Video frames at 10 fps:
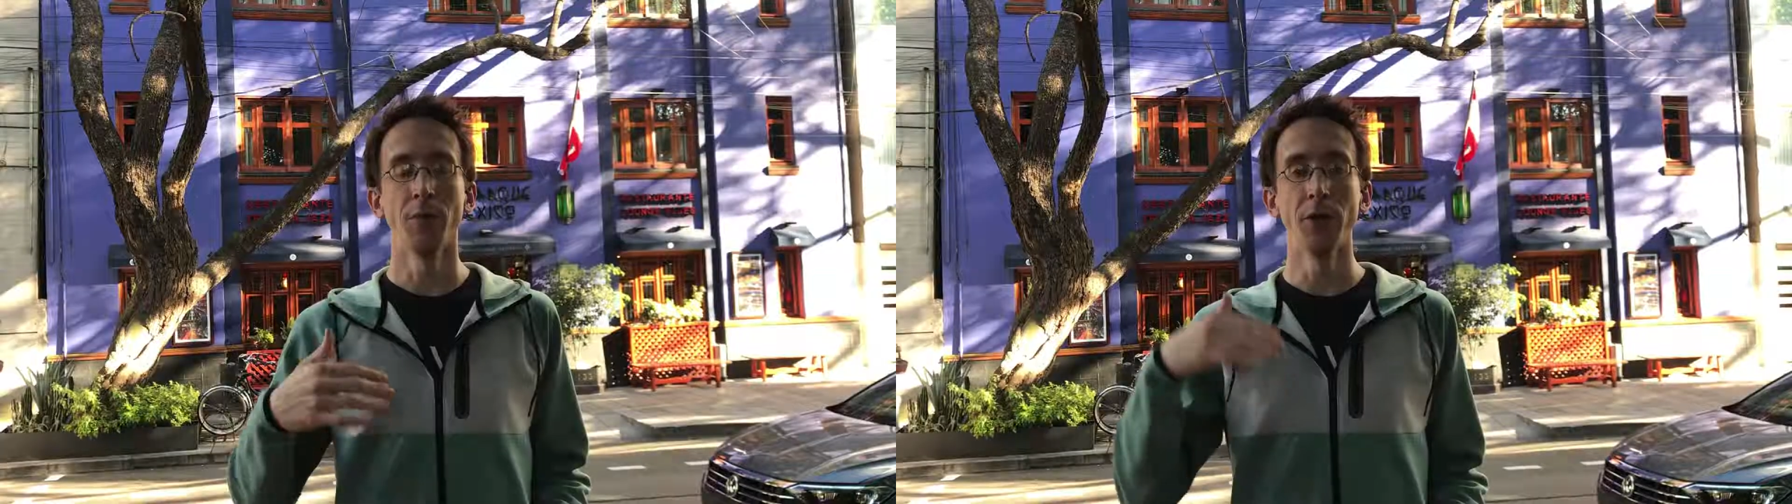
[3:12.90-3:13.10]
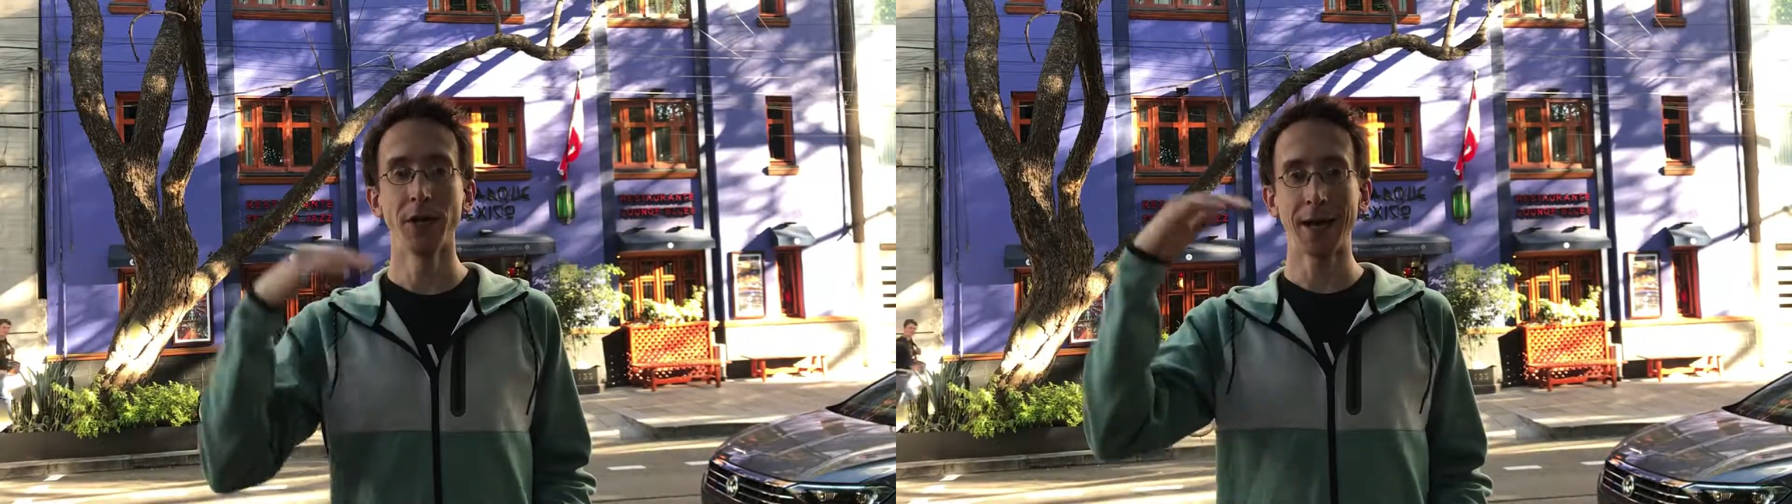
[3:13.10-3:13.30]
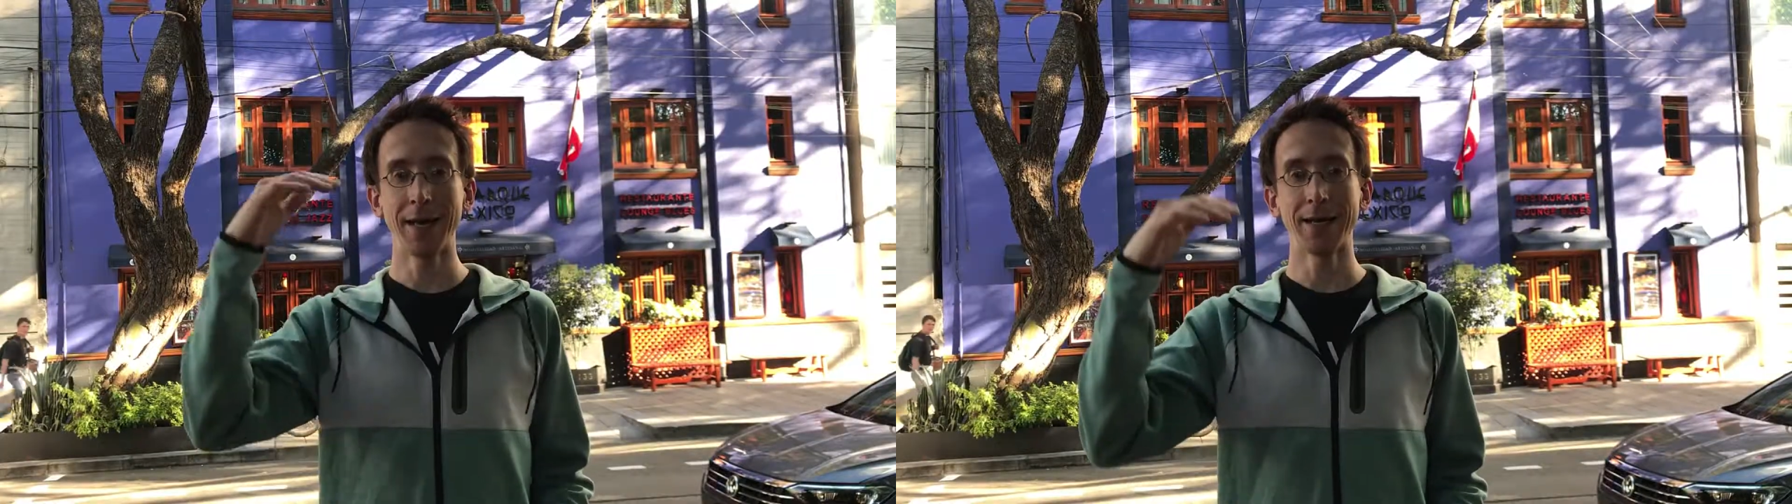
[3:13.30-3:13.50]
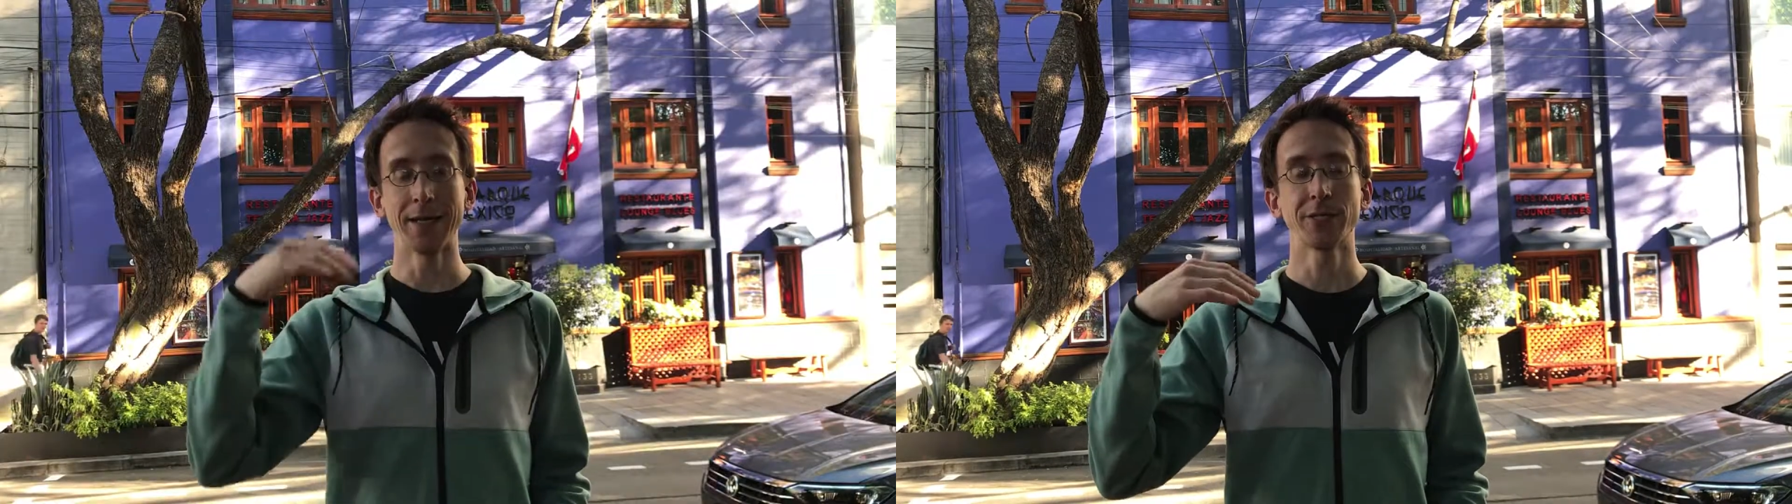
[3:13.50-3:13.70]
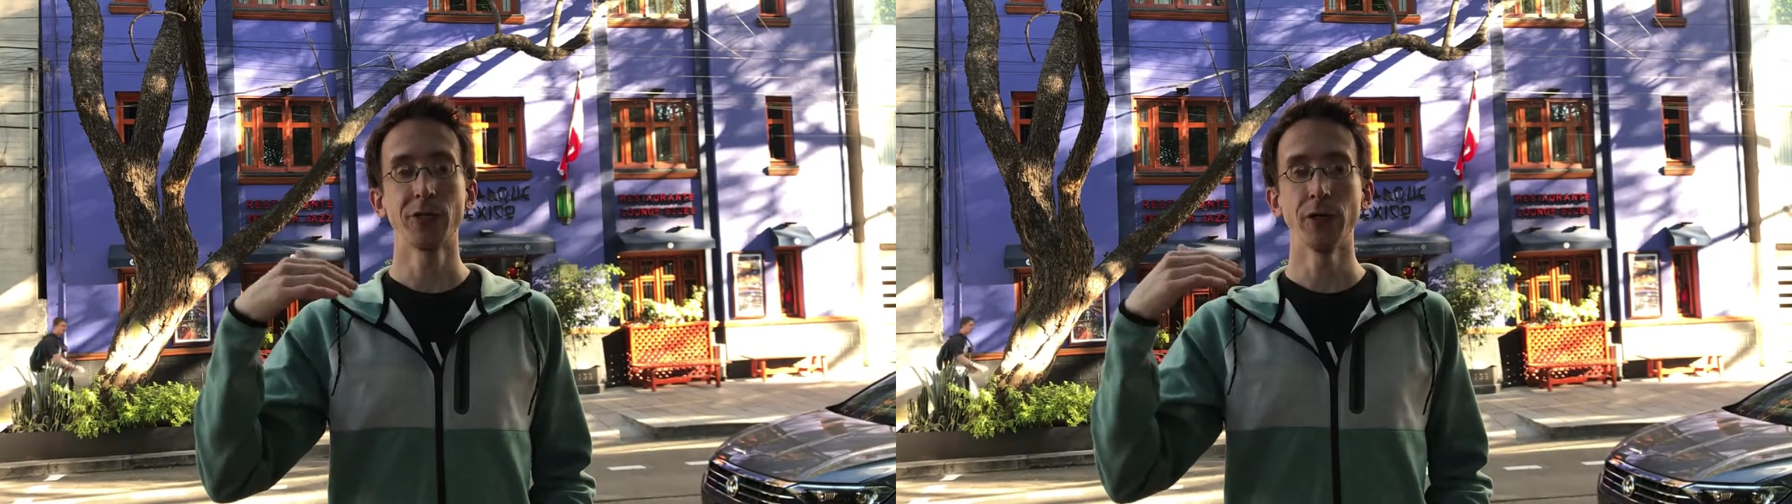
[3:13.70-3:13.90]
communicating
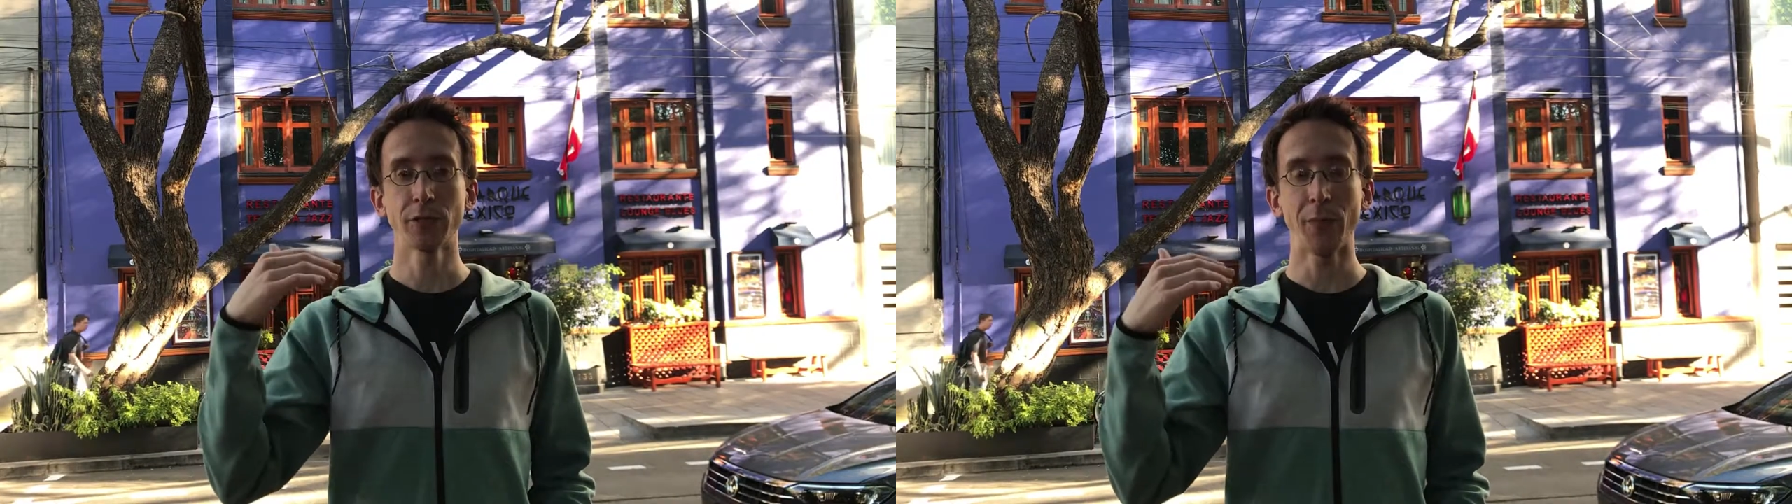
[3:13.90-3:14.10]
as soon as